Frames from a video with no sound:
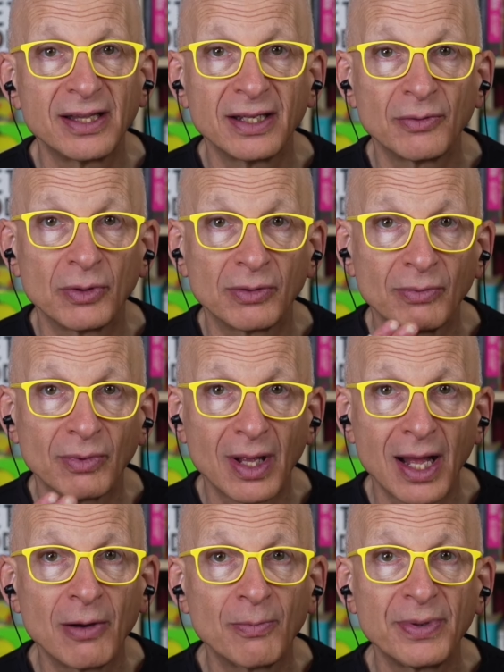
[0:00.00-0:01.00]
it will
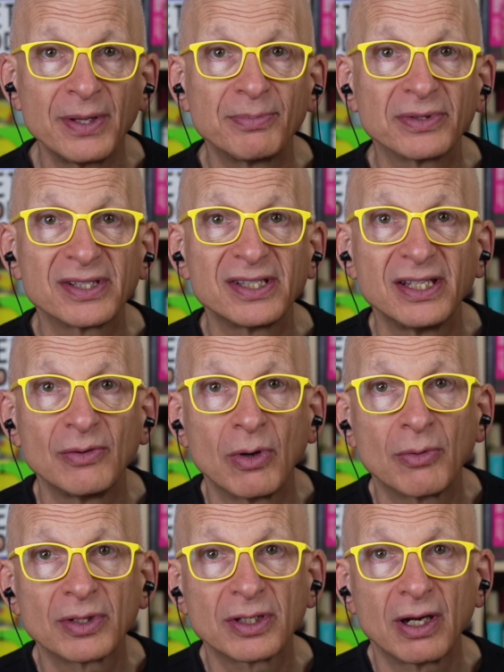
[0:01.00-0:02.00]
help people see what
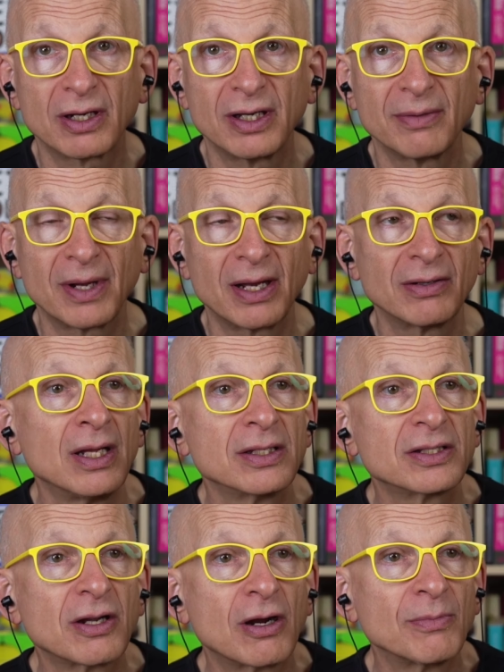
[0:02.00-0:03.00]
we're talking about.
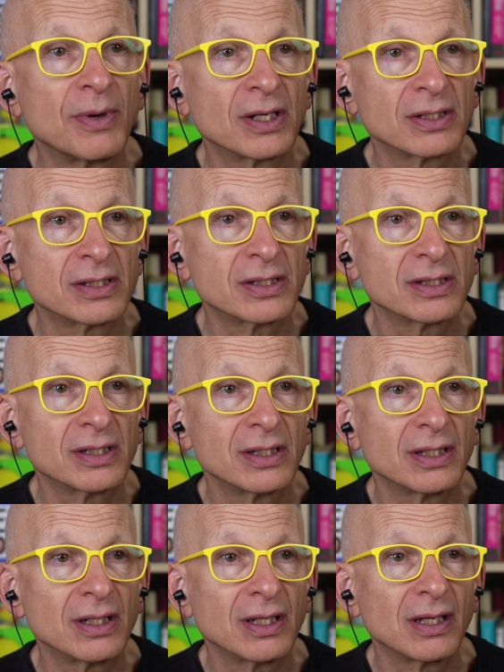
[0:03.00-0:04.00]
Starbucks
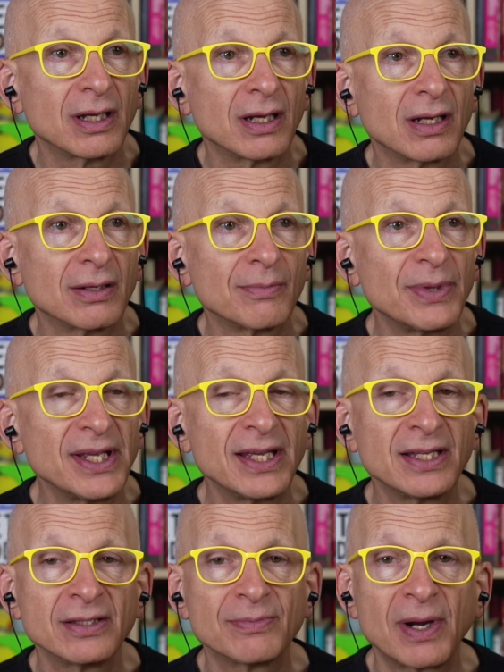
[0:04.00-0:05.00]
begins by